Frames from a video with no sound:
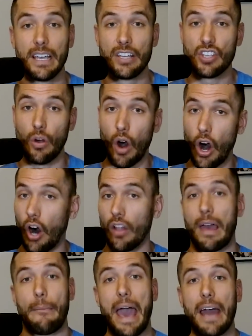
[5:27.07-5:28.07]
So all
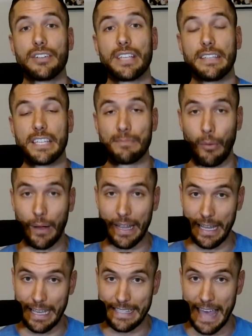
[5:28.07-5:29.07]
that matters at this
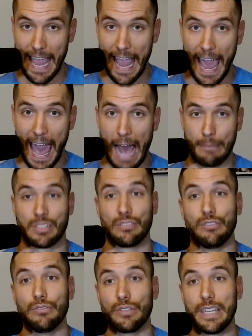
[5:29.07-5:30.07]
point is they
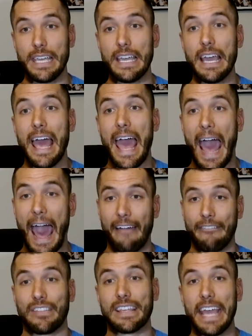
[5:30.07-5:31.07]
absolutely
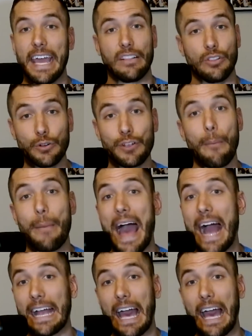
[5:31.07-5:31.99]
have to get Luka back.